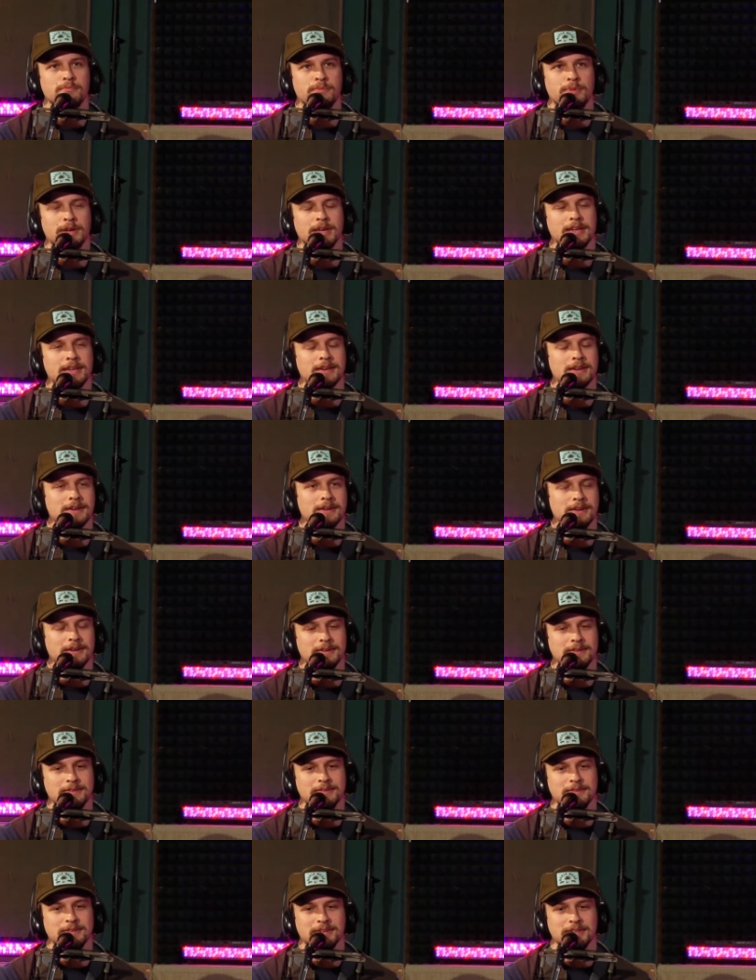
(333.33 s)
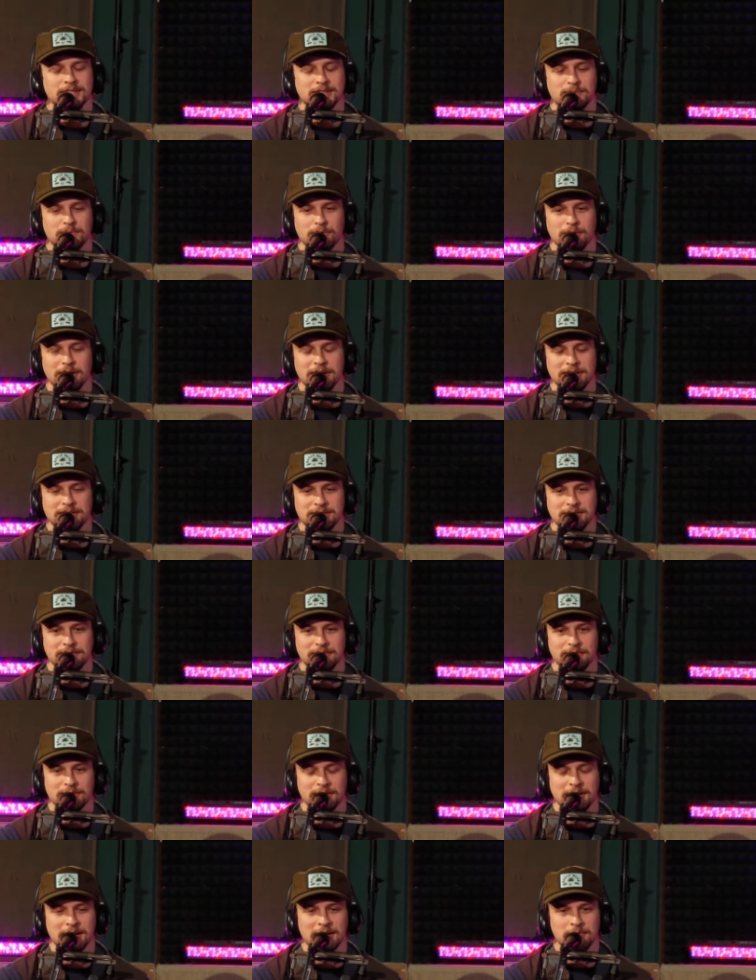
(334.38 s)
big inspiration
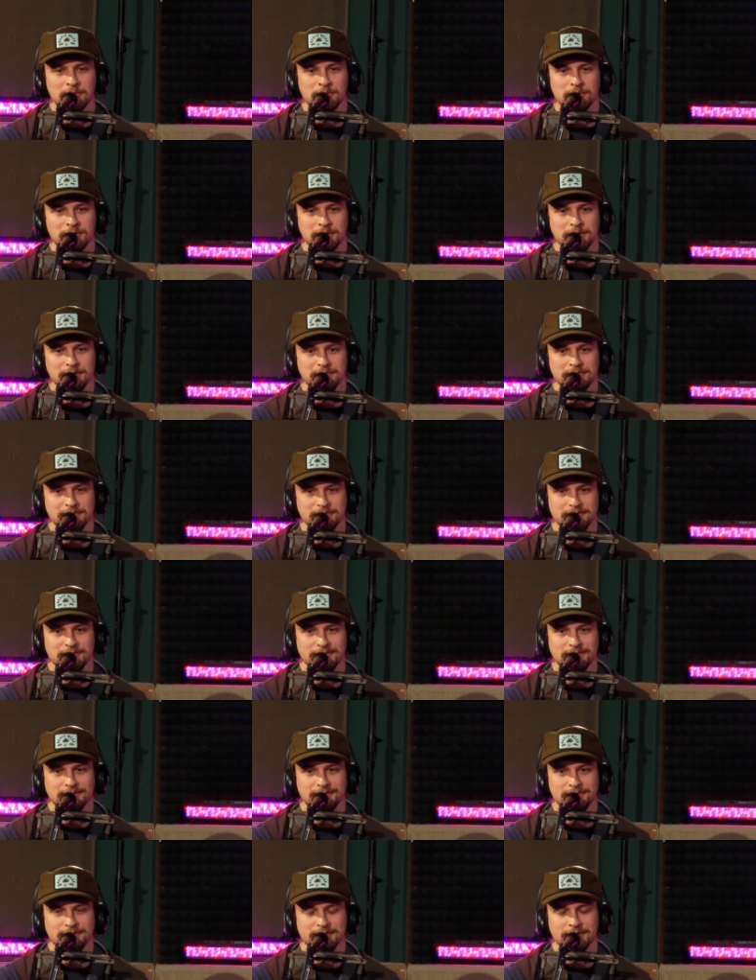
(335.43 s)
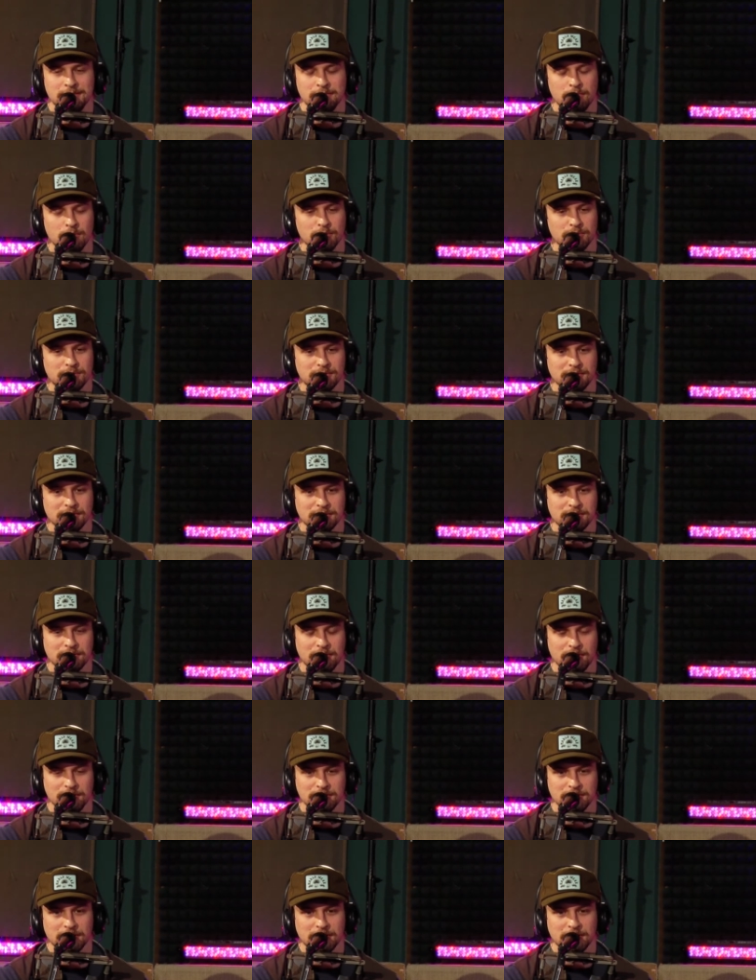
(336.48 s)
for that one and most of the
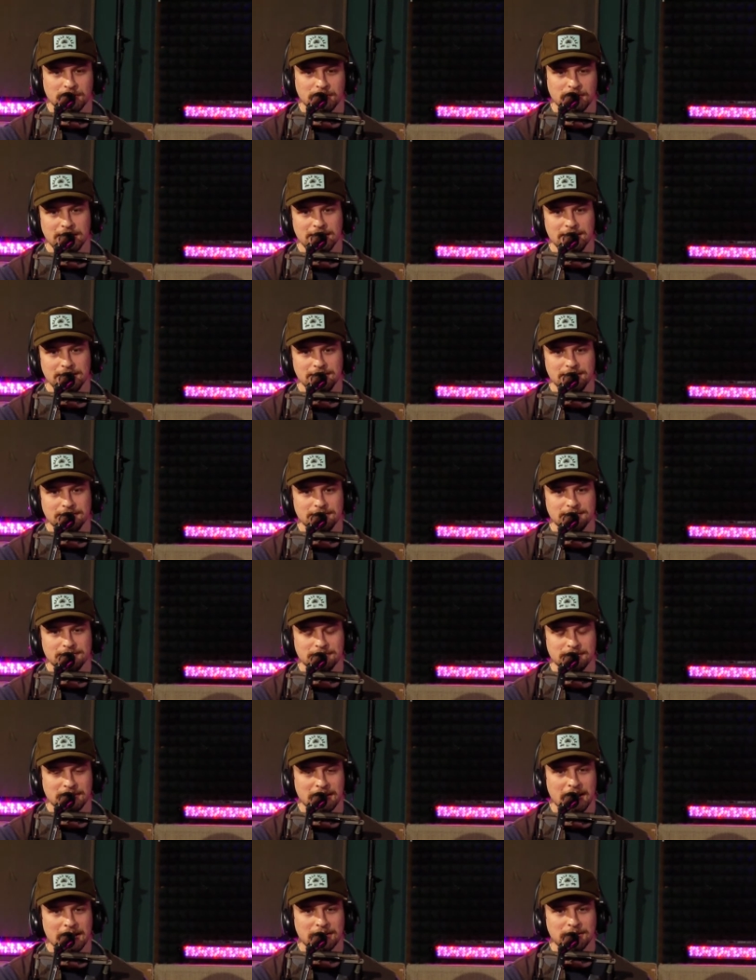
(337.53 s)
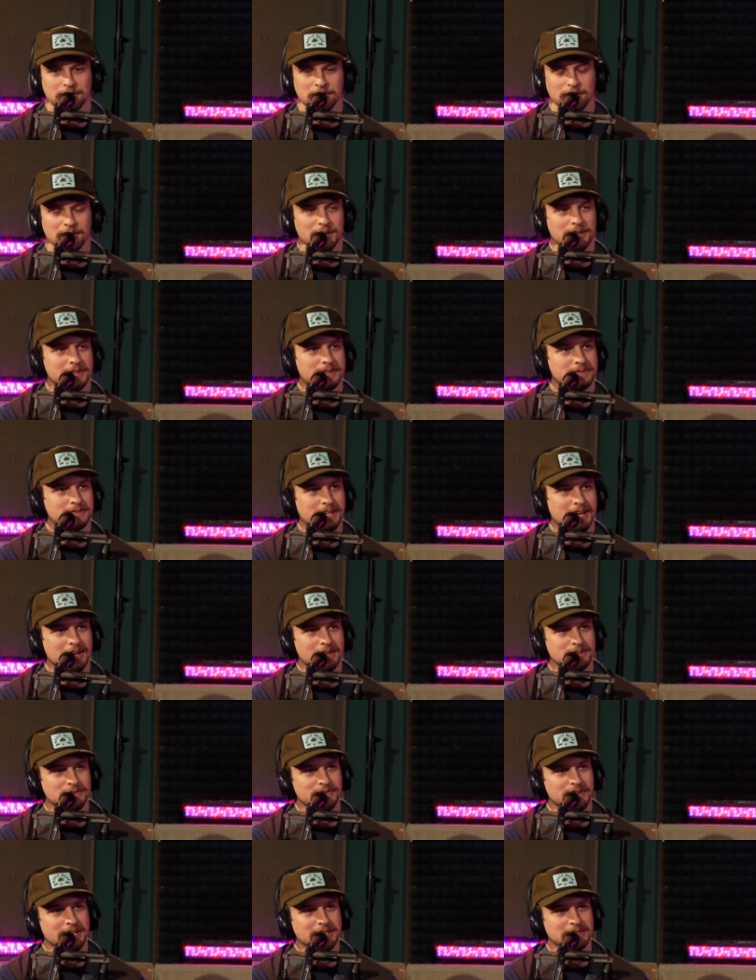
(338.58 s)
songs that I write is Guy Clark,
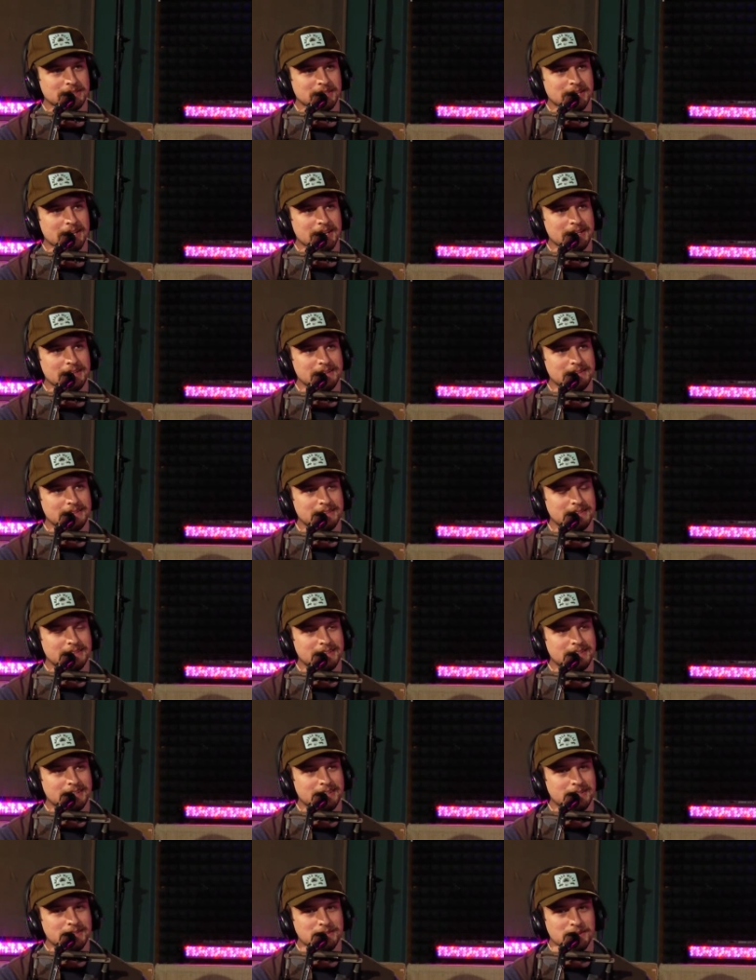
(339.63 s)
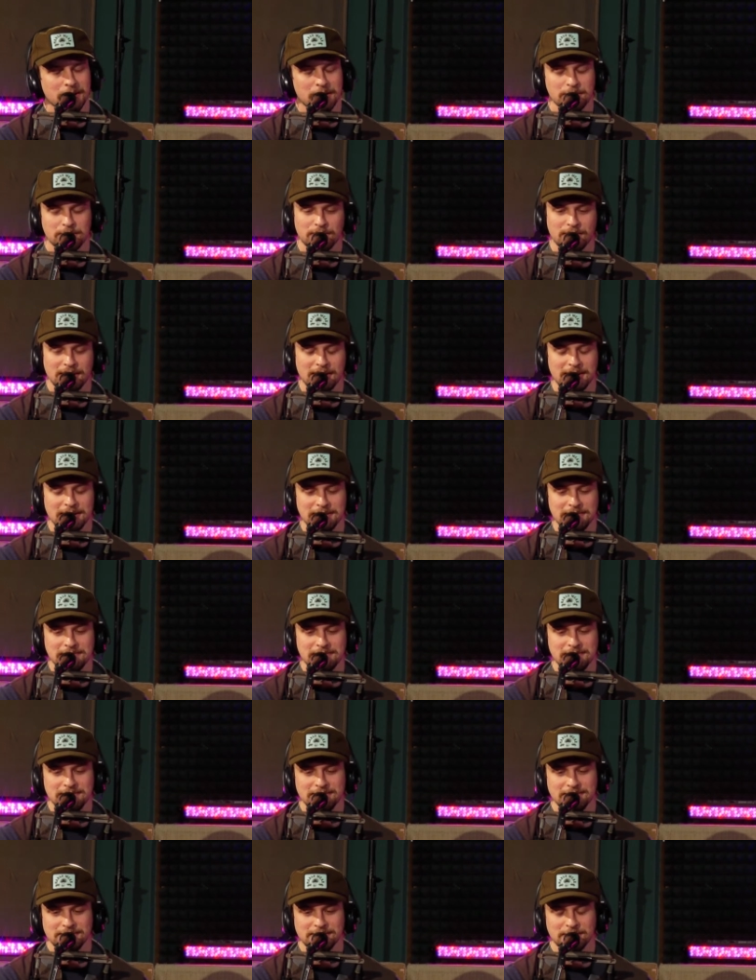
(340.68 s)
Townes Van Zandt, John Prine.
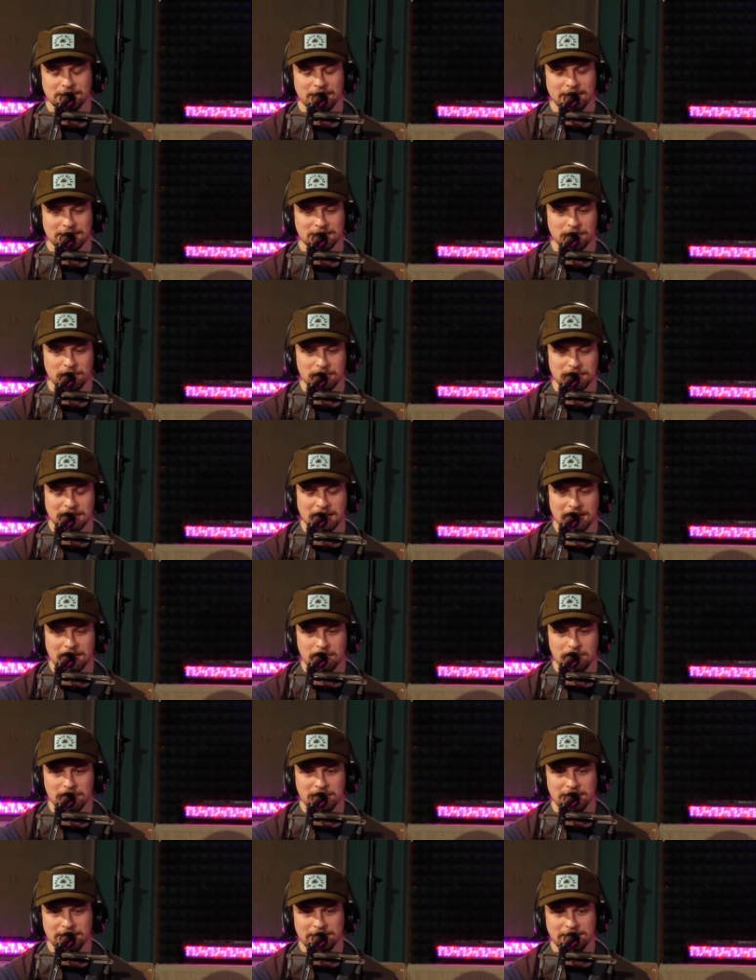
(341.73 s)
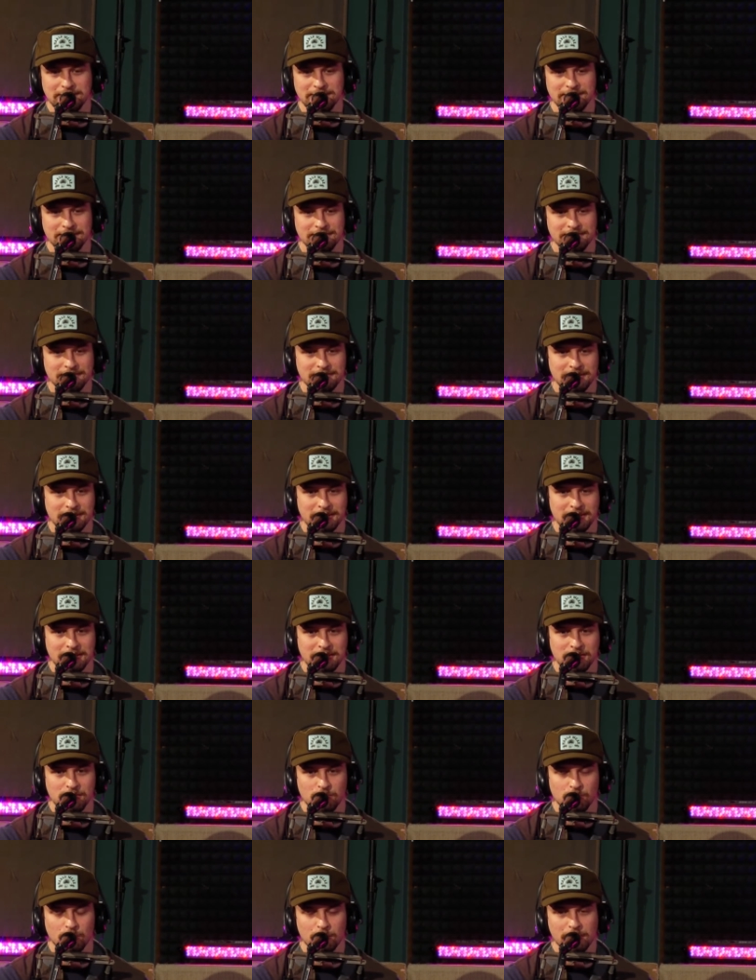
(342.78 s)
So that's always kind of been
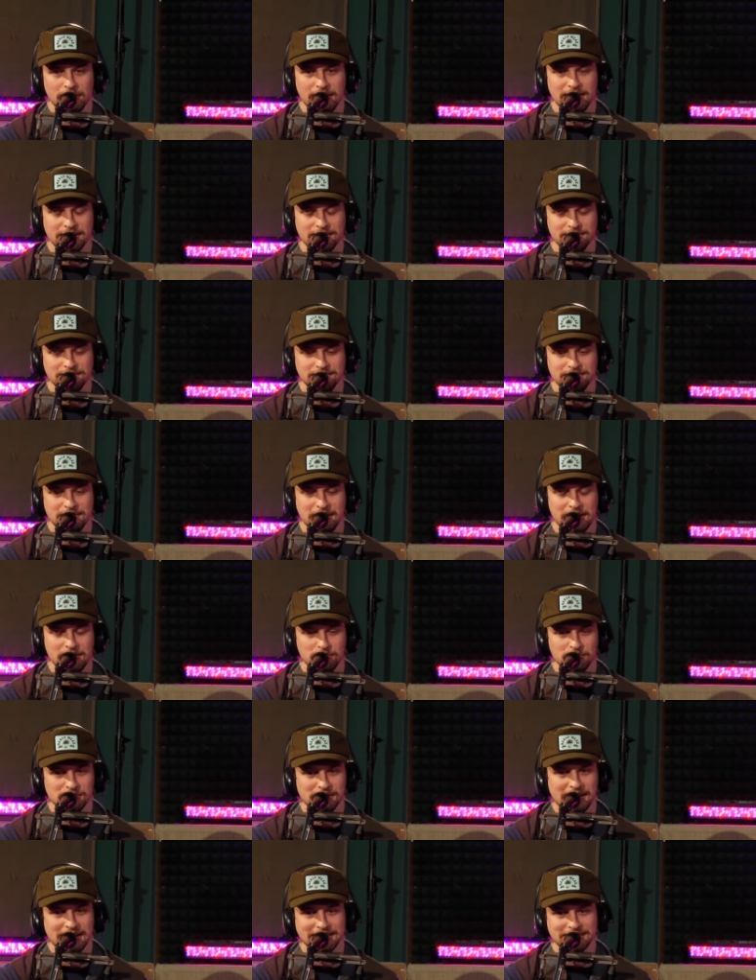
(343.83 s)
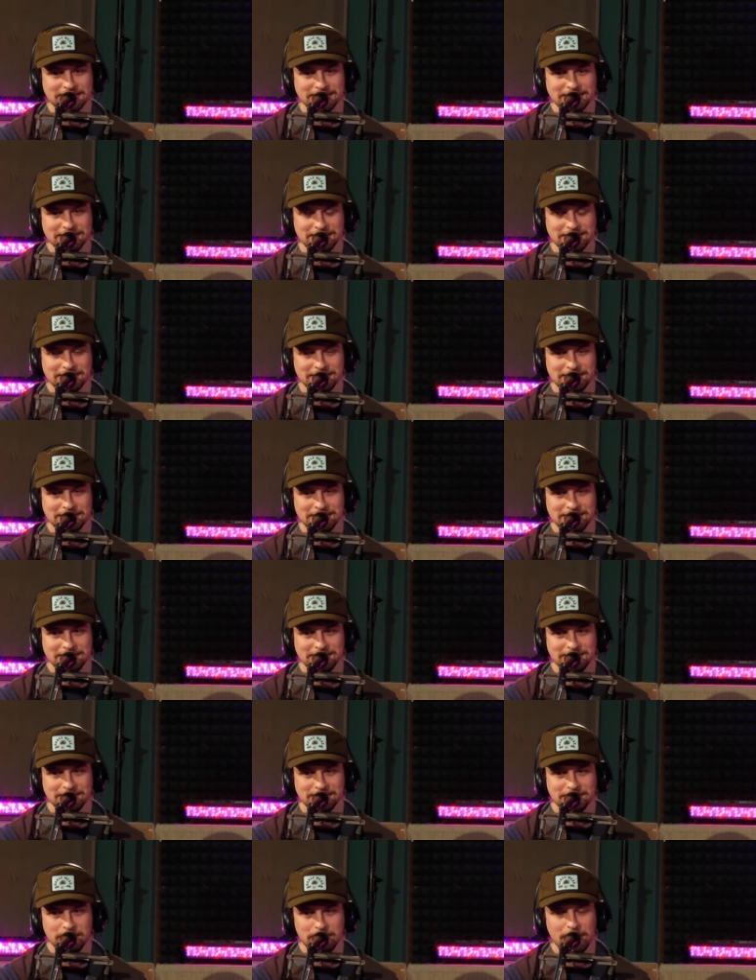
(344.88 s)
where my head was at since
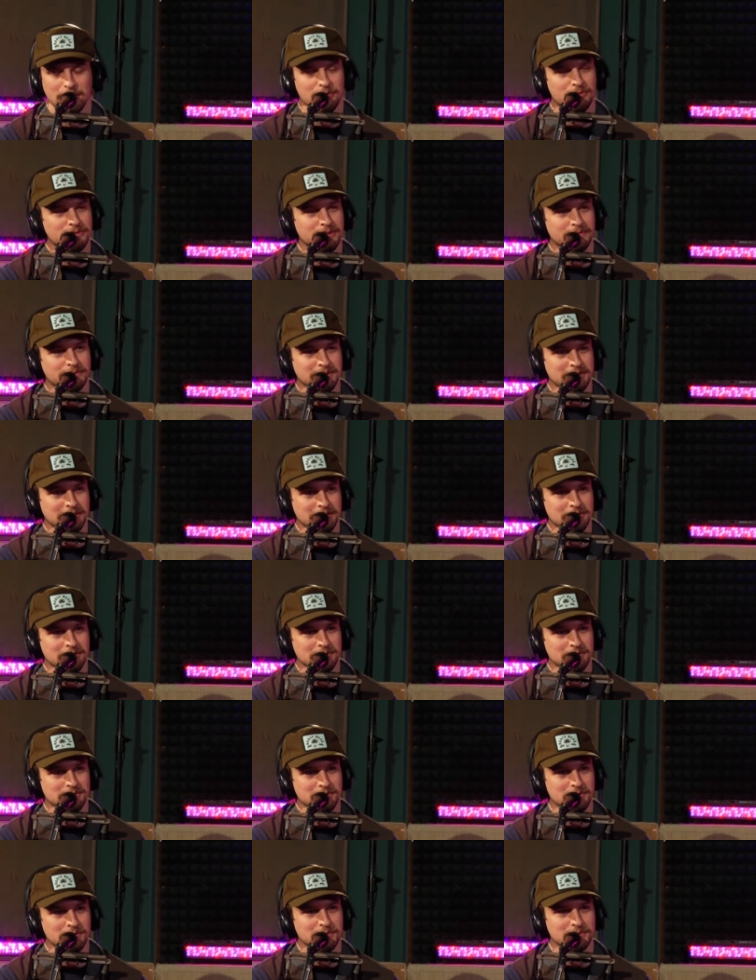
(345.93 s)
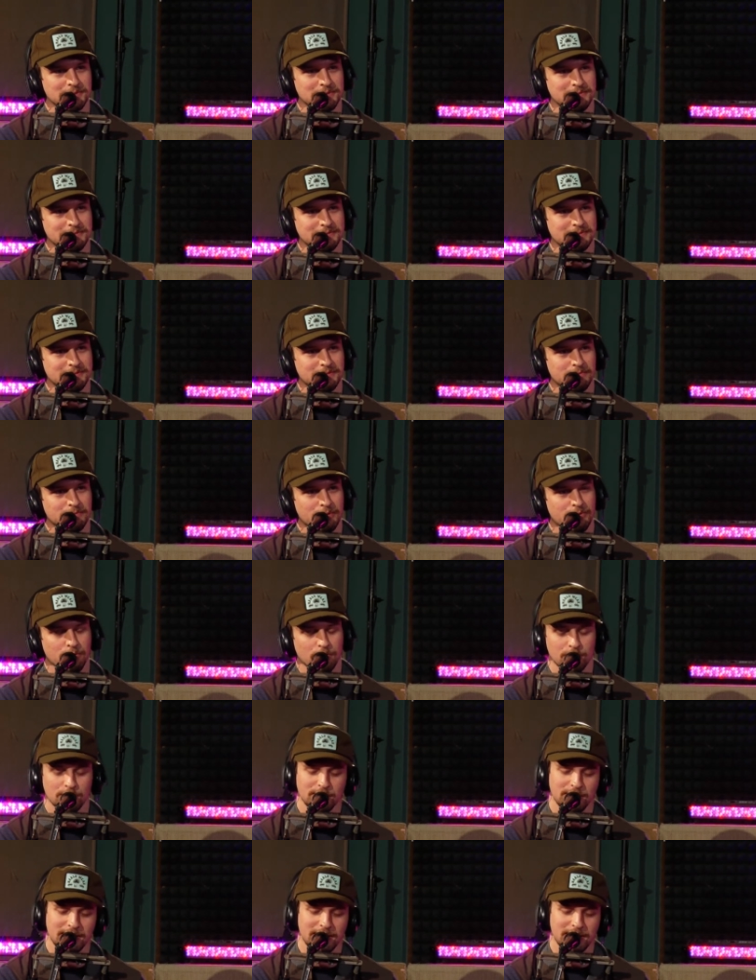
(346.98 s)
about 15 years old. Before